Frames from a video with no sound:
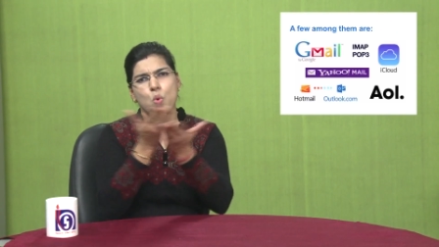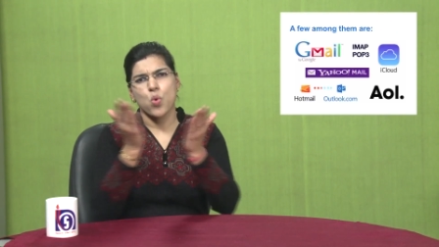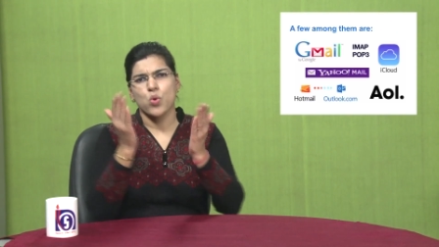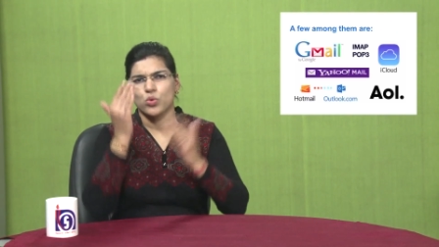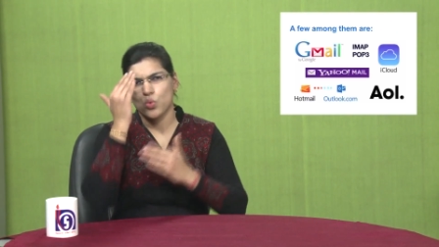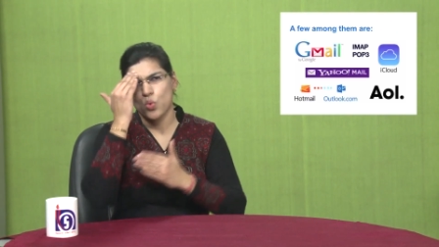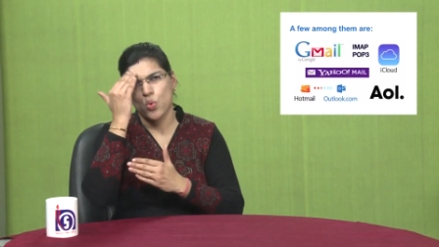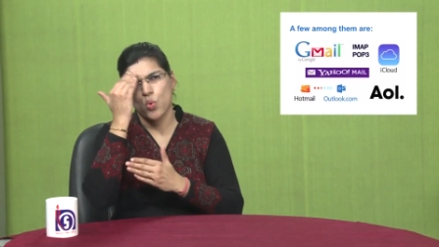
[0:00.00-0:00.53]

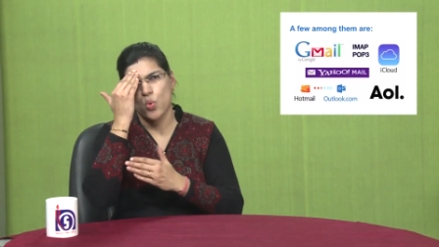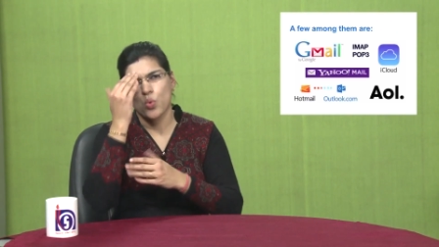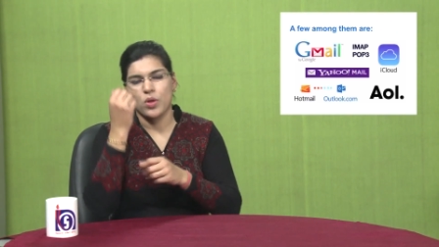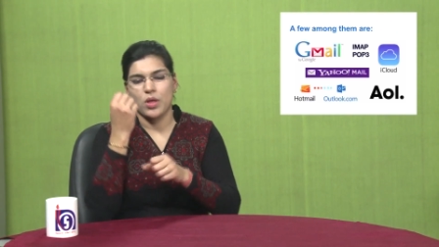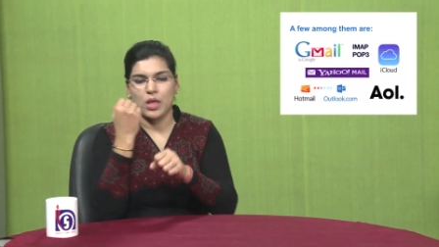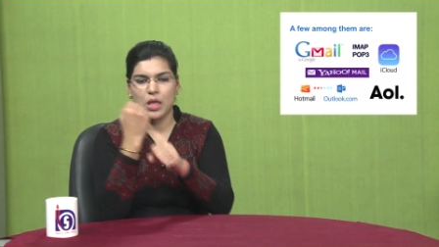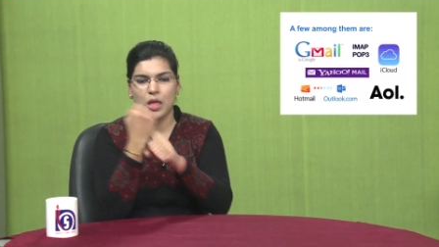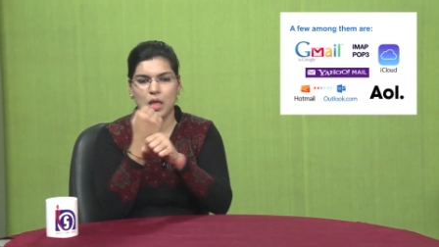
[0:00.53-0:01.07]
These are
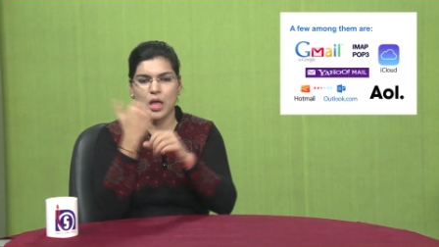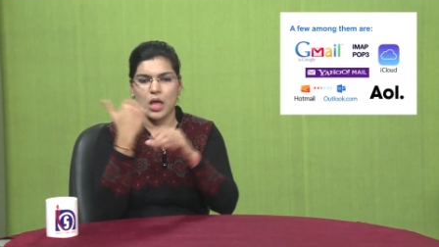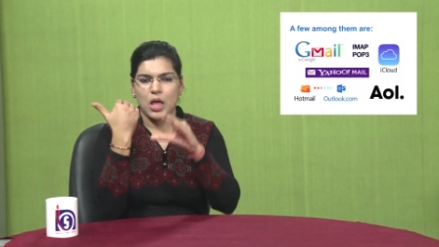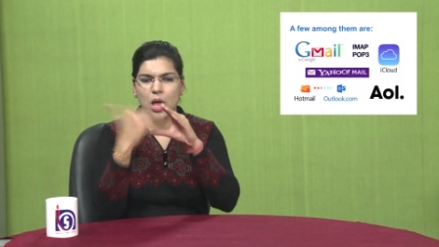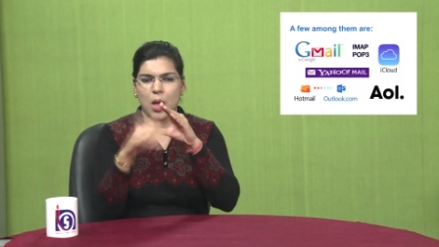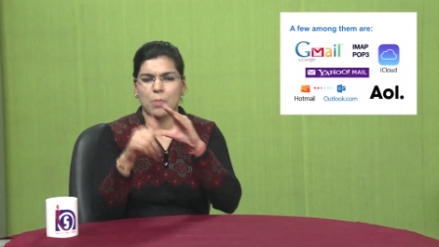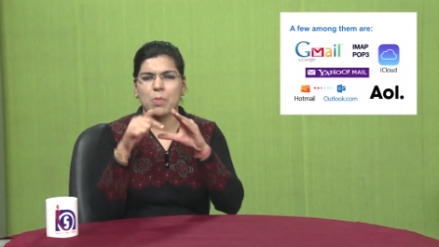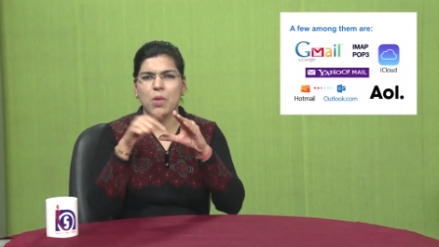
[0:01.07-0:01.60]
few.
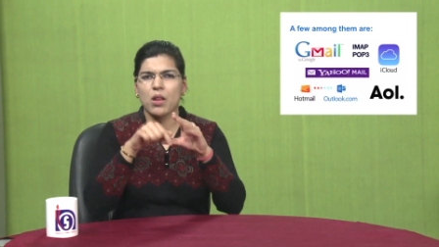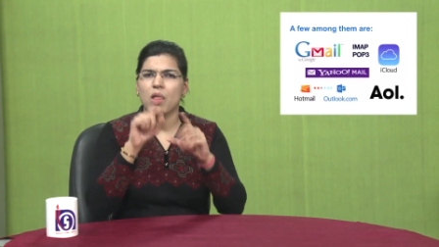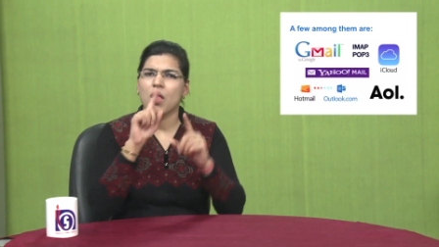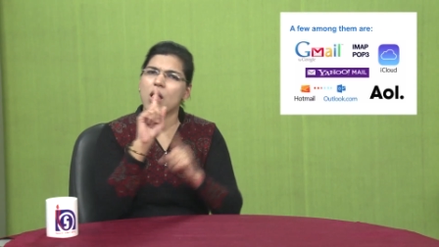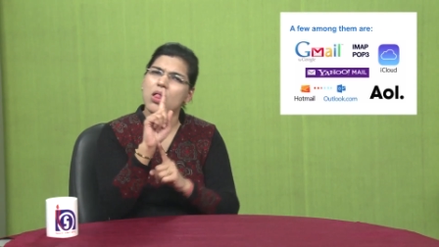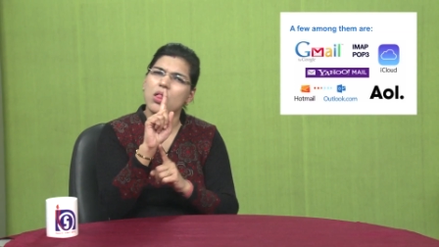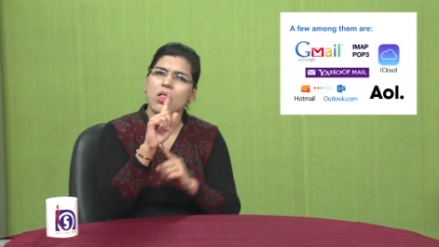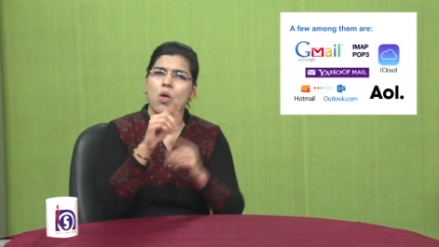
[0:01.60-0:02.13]

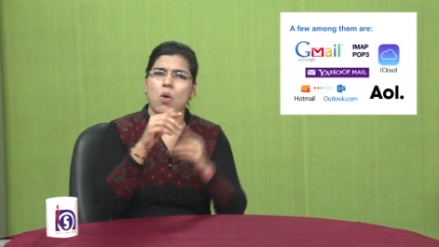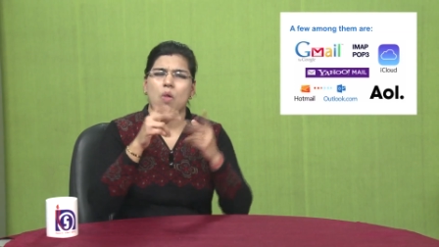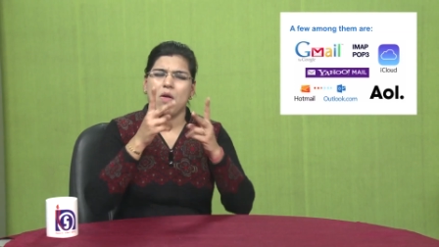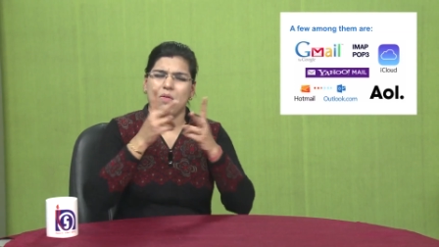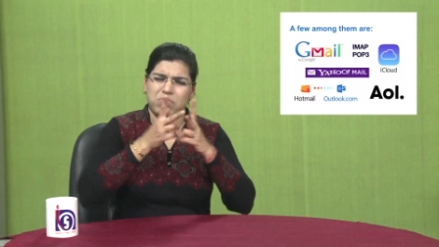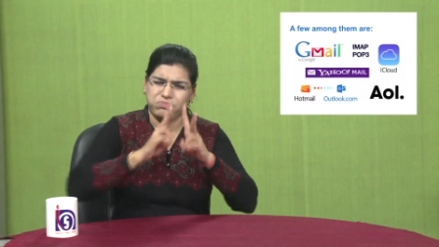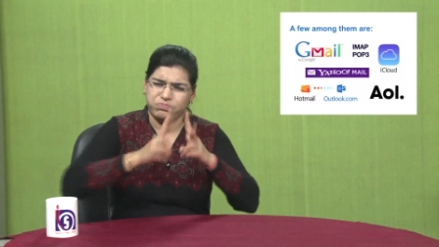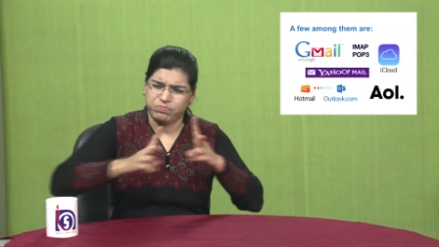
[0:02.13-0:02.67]
Among
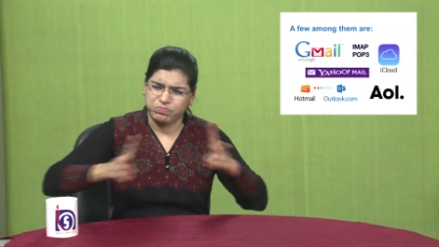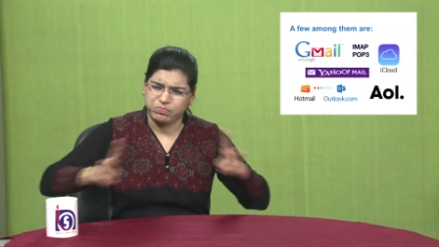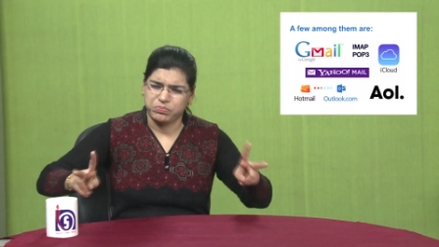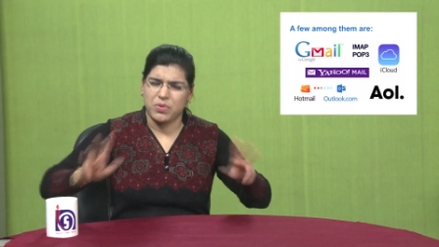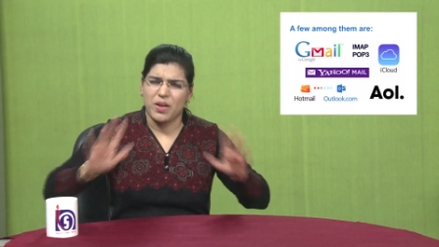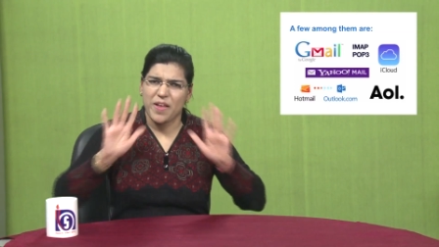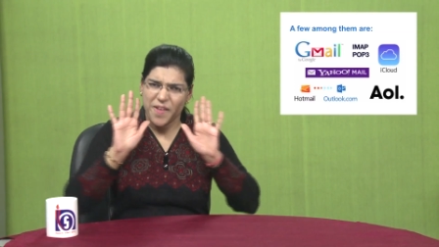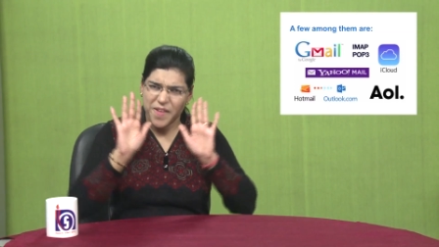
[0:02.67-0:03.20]
them
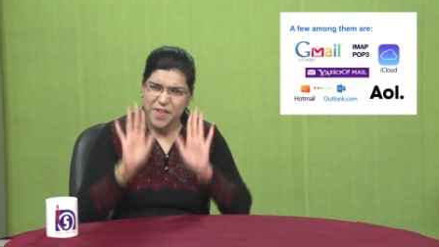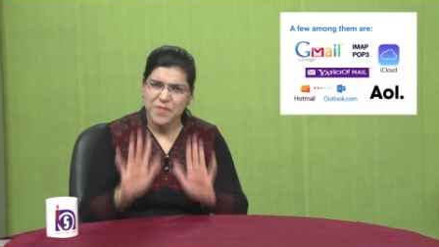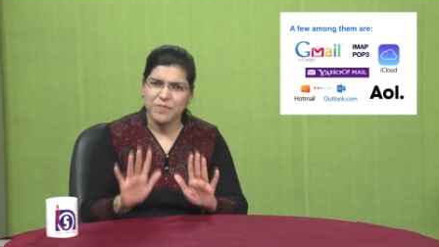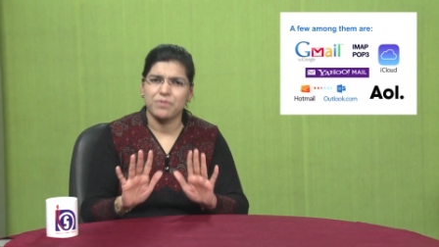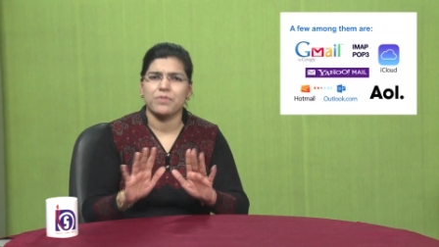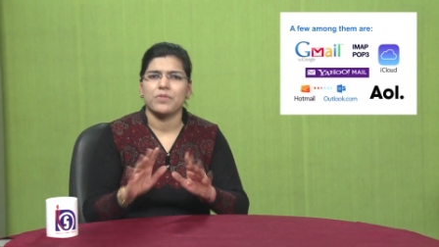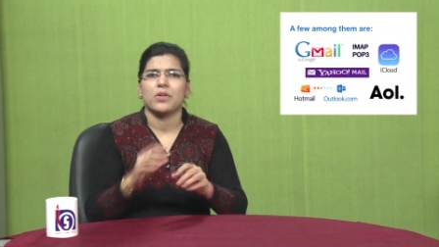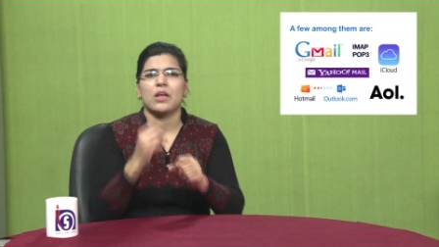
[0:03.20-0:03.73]
are
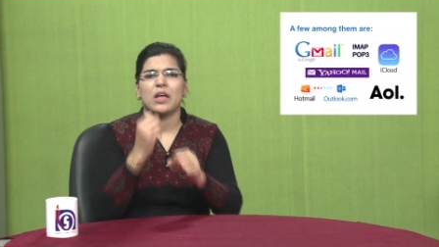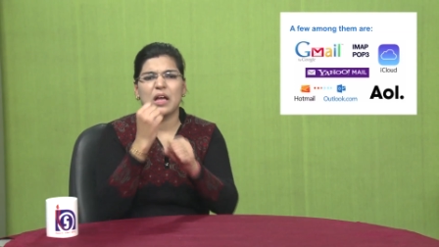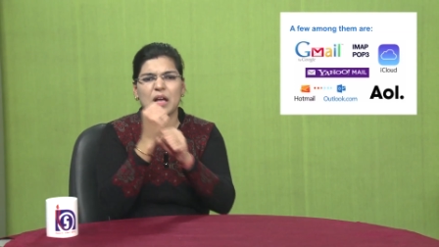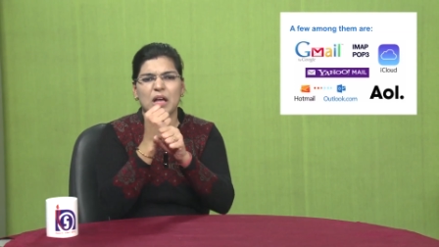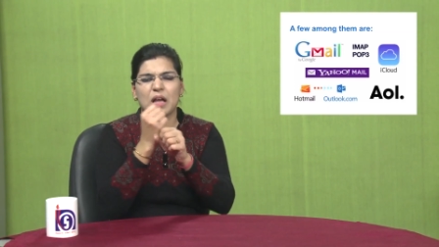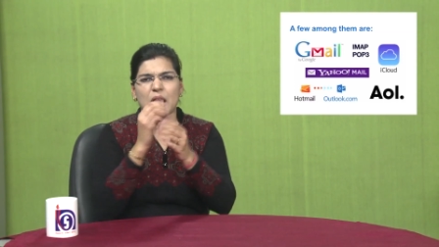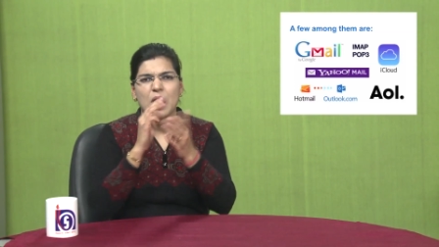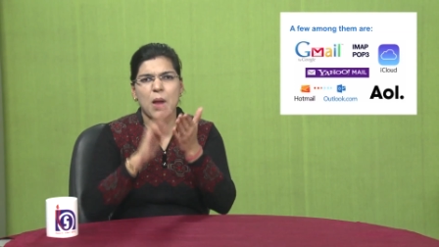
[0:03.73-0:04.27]

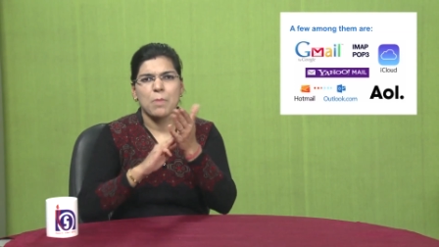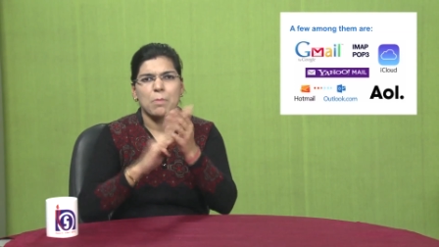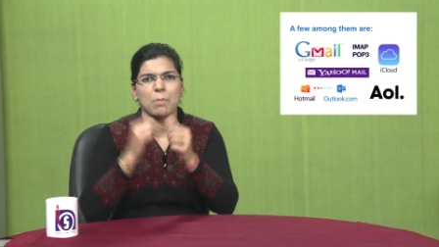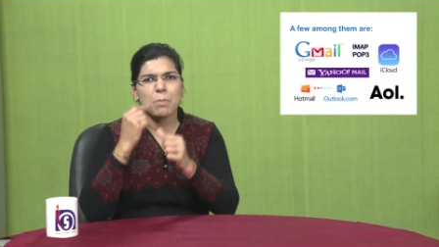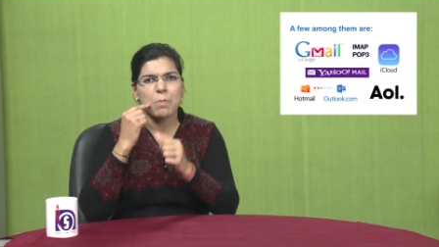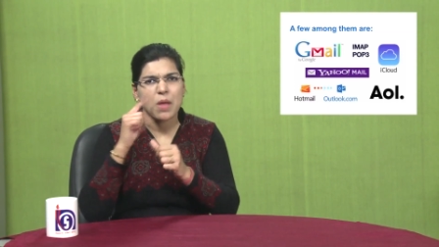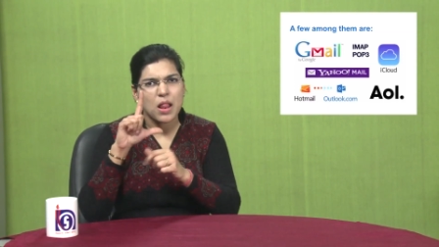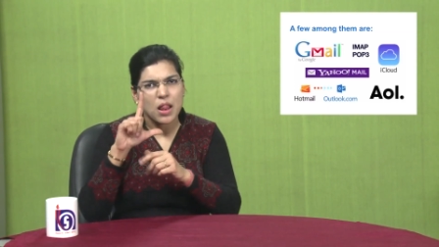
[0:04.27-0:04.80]

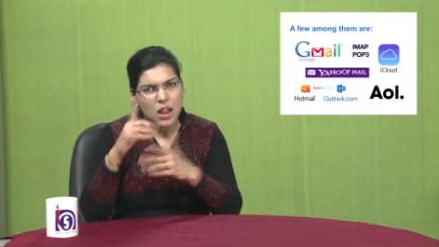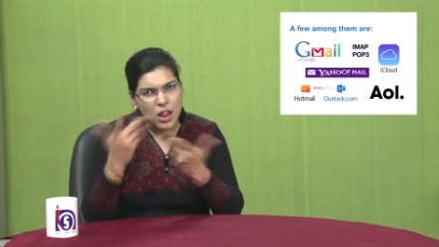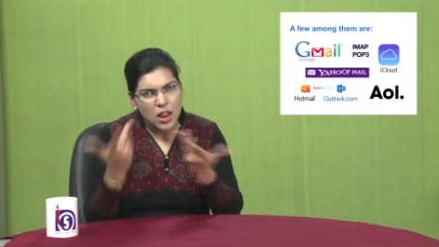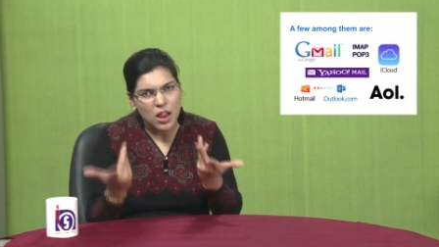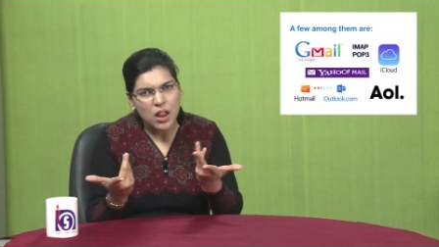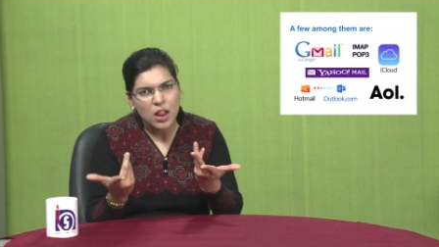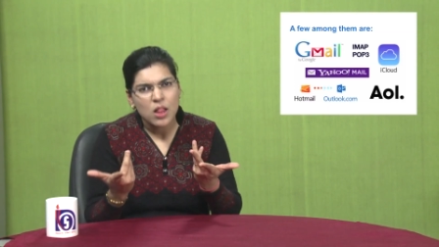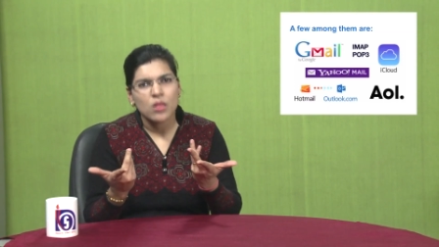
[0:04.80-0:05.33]

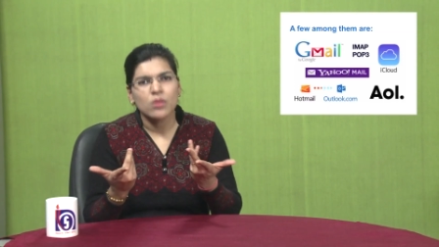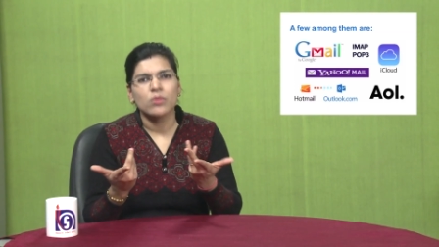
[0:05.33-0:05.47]
Gmail,